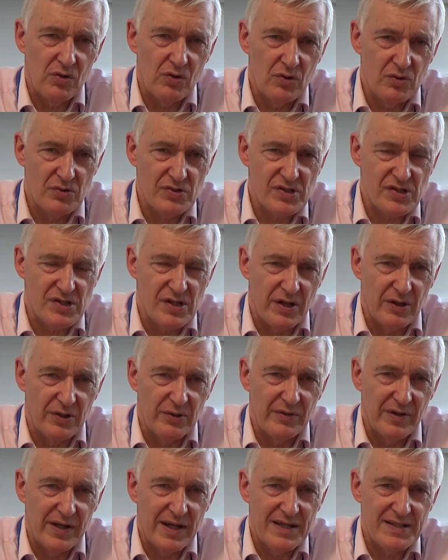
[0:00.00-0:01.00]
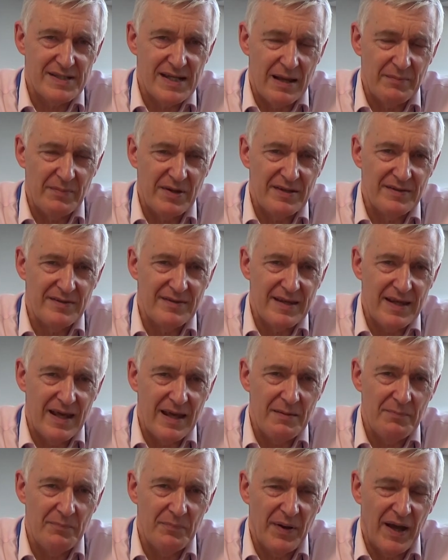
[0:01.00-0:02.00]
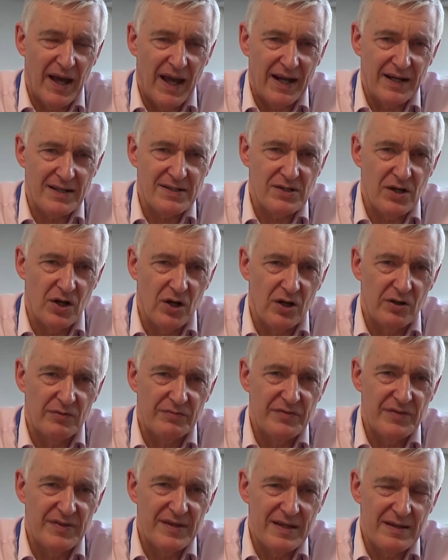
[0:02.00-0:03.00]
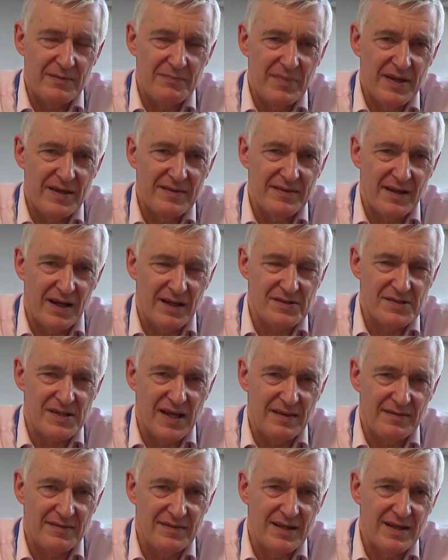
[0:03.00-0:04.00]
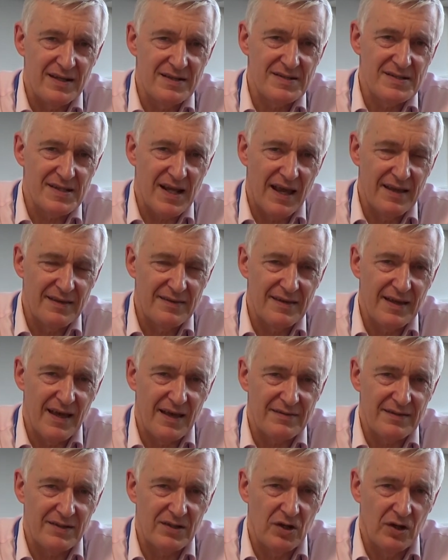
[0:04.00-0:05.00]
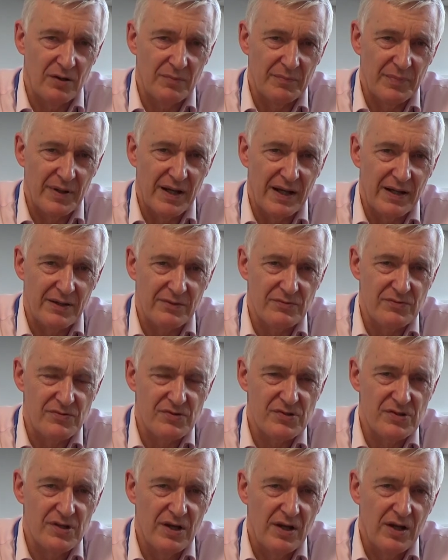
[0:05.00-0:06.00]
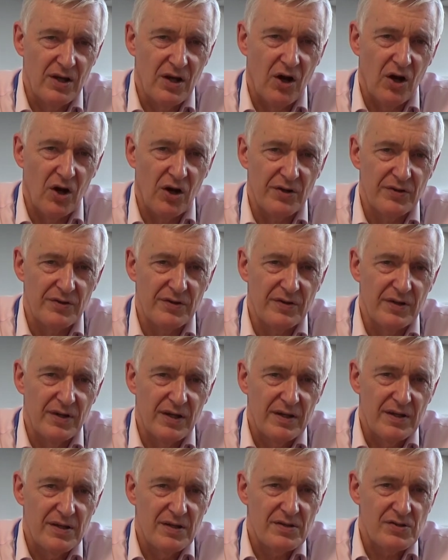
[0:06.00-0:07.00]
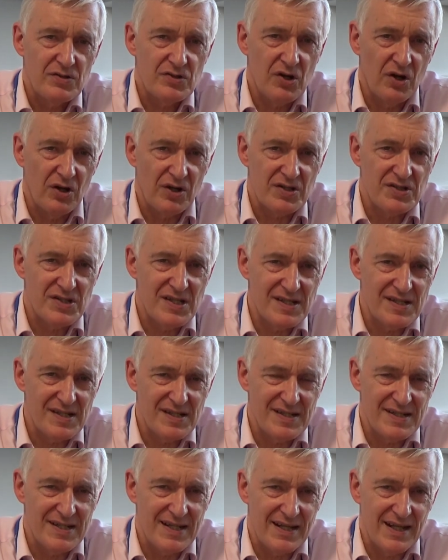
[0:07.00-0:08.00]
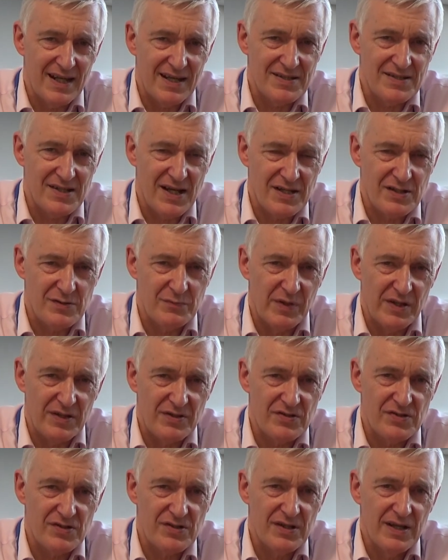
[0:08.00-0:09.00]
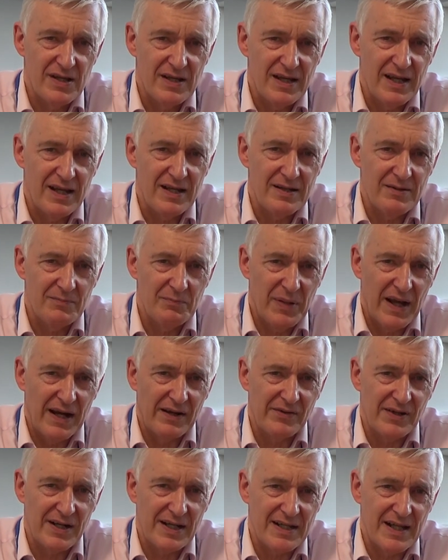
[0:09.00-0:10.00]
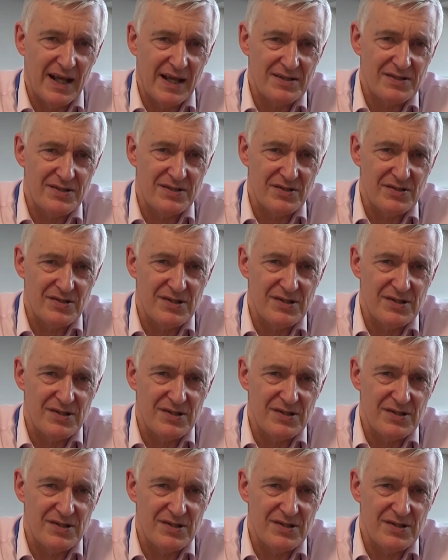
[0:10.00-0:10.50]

also examined the impact of the methylxanthines and the other compounds on toxicity assessments in pancreatic acinar